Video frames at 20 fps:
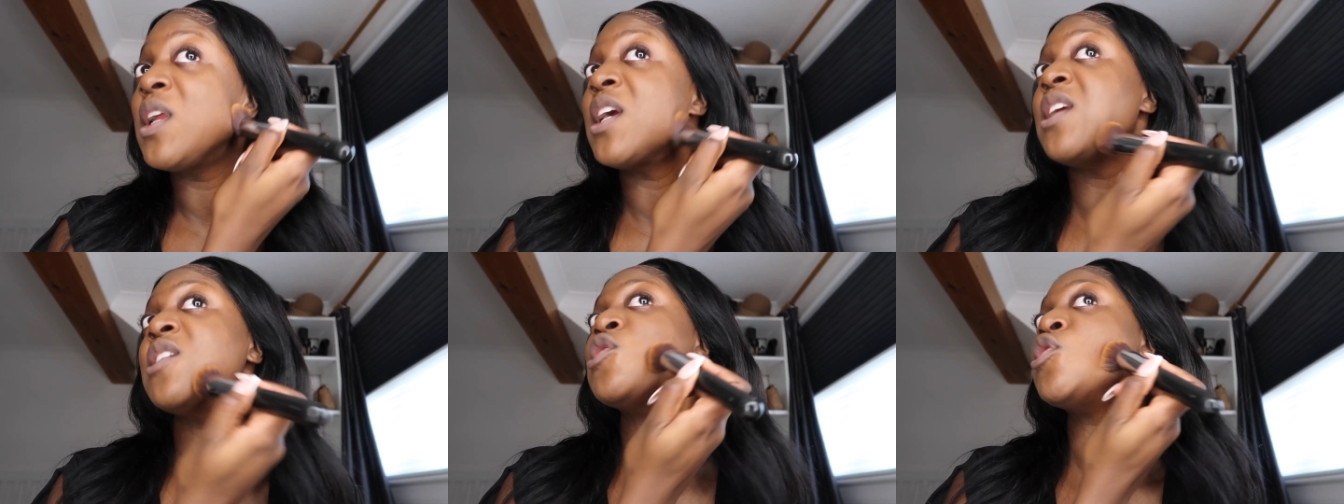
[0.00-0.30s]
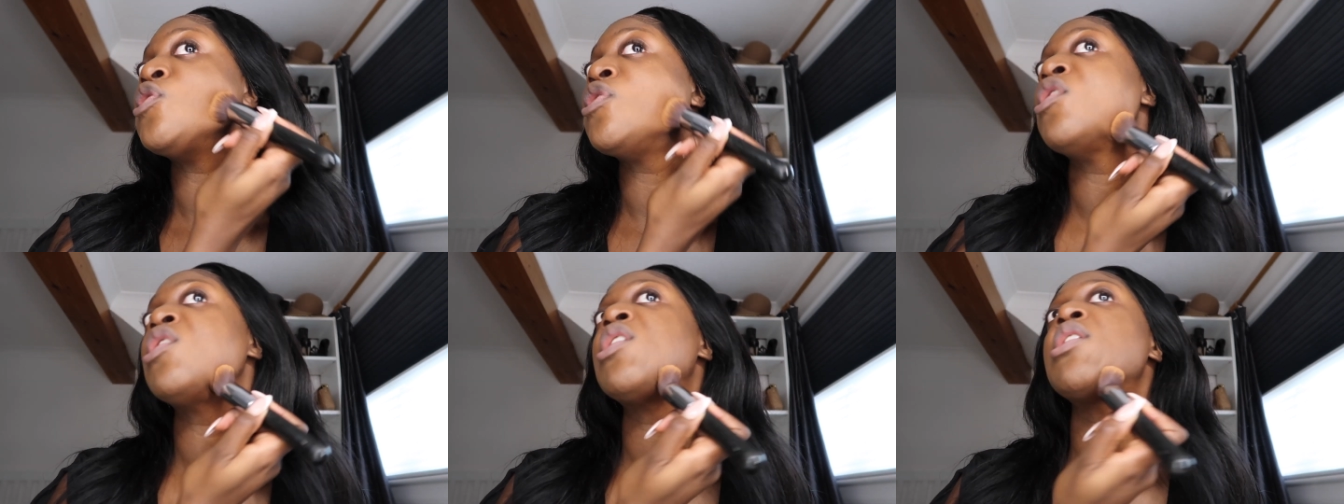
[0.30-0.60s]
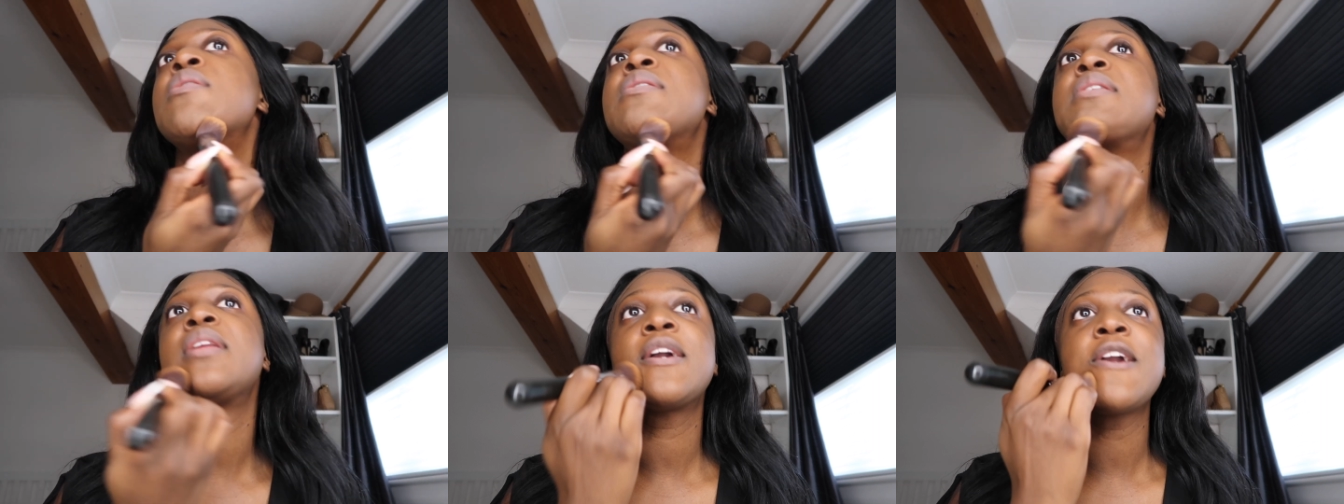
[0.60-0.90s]
cleanness you can
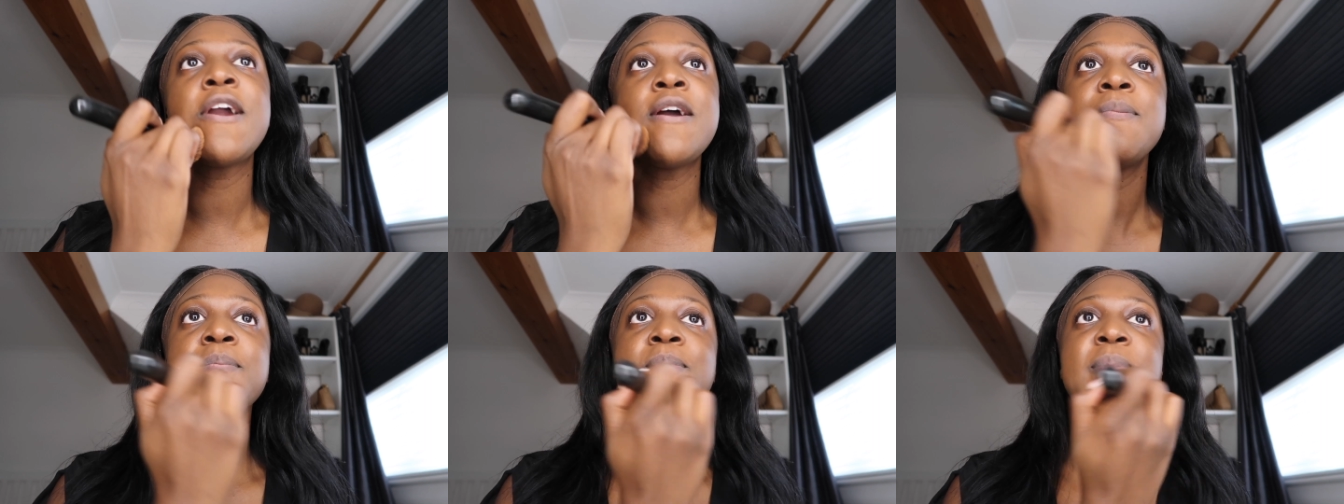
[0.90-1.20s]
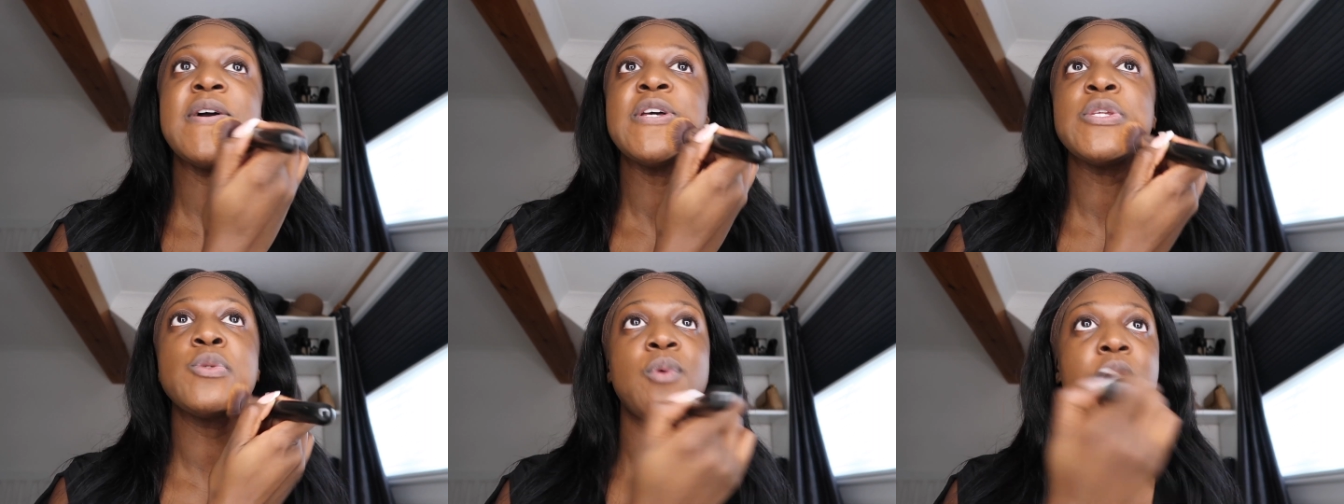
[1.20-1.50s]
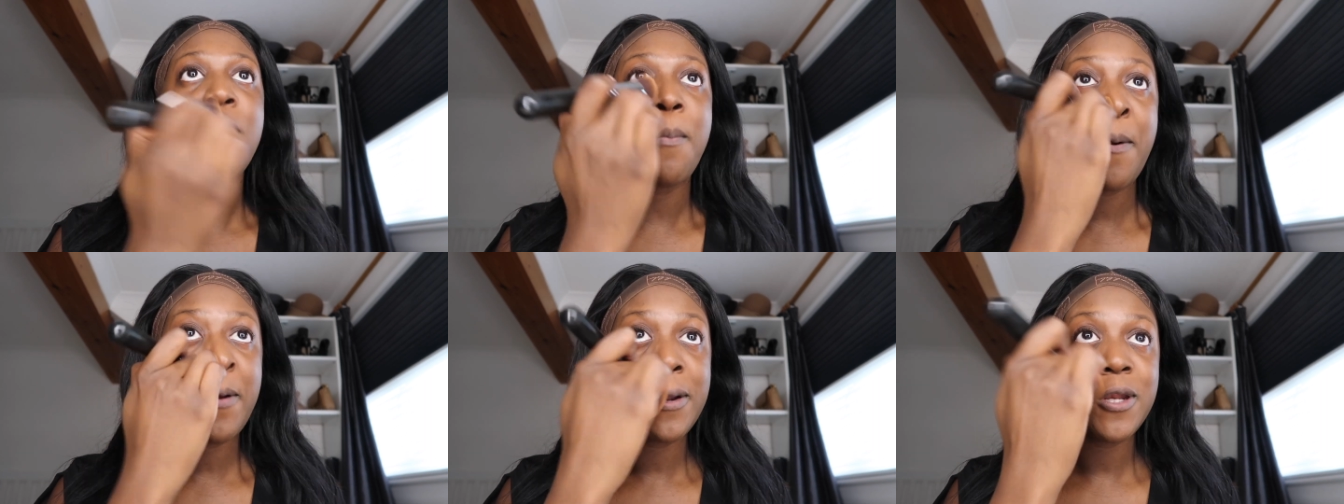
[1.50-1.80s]
go in again but it's
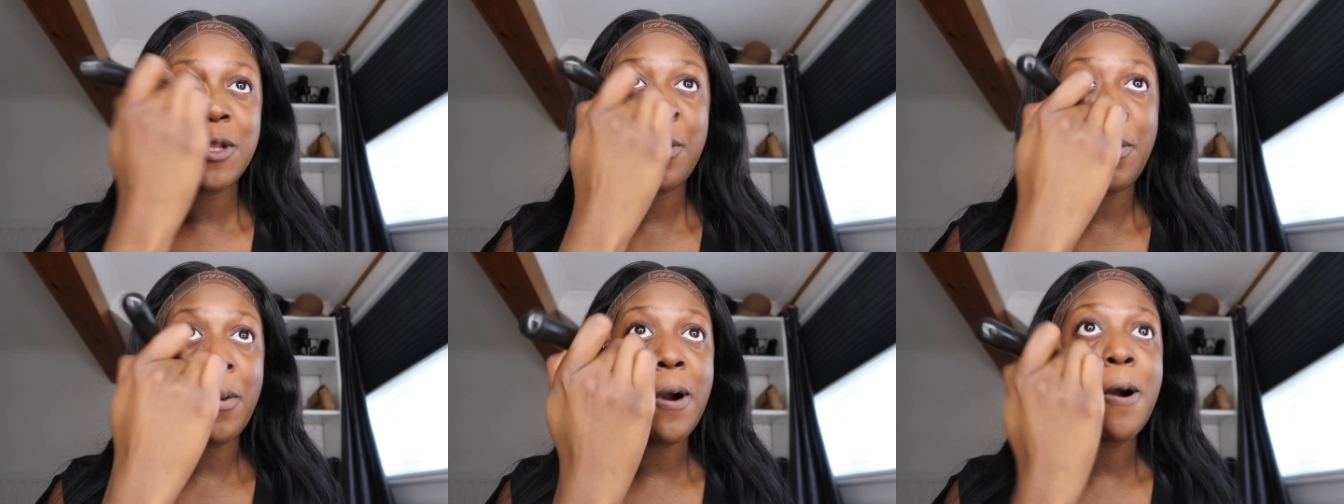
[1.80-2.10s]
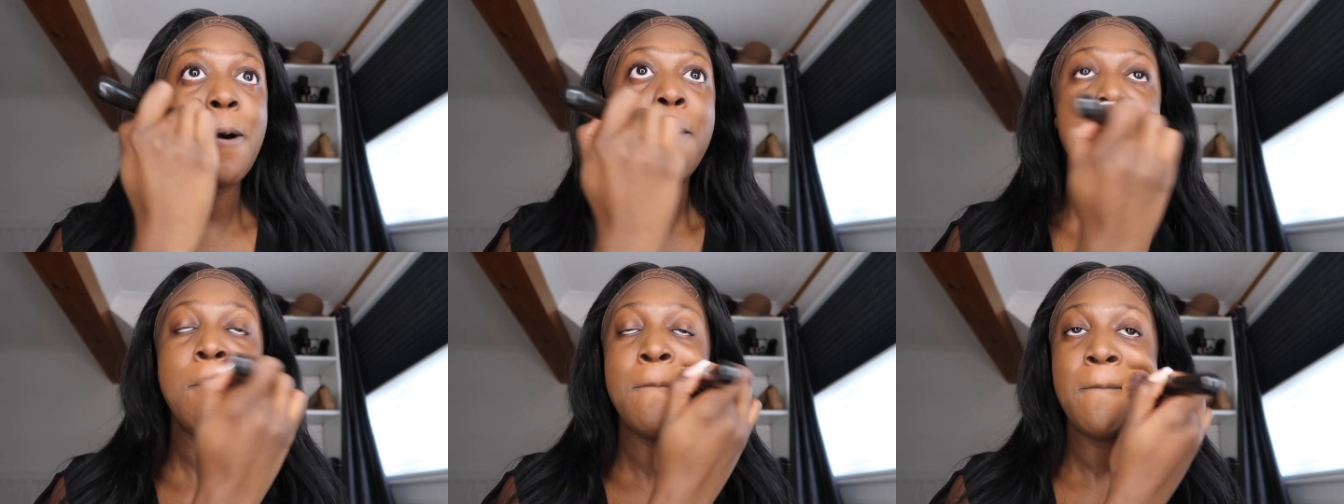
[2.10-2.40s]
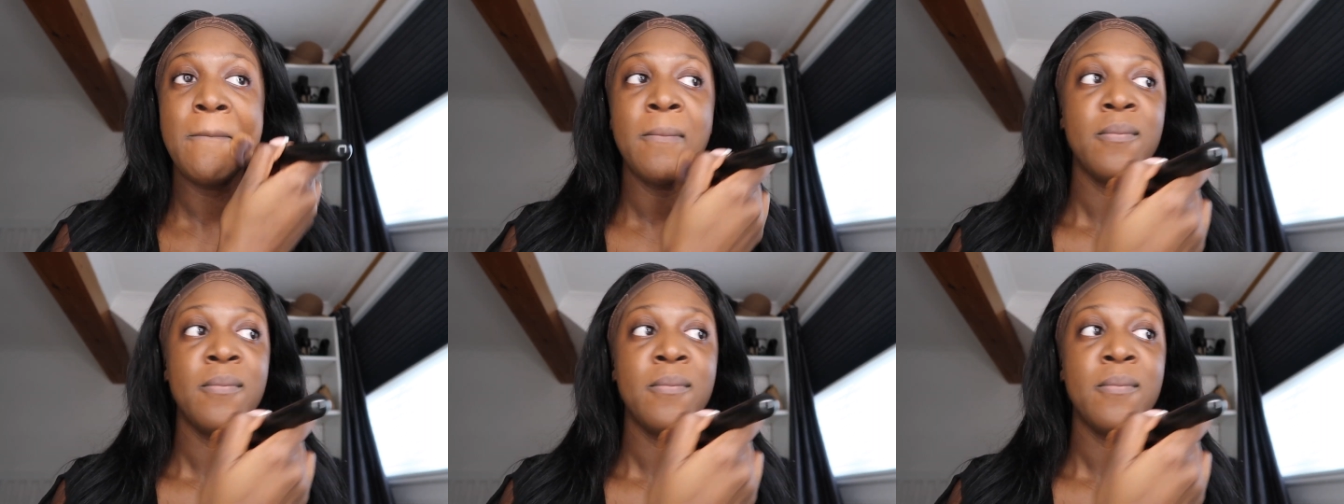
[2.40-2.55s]
worked pretty well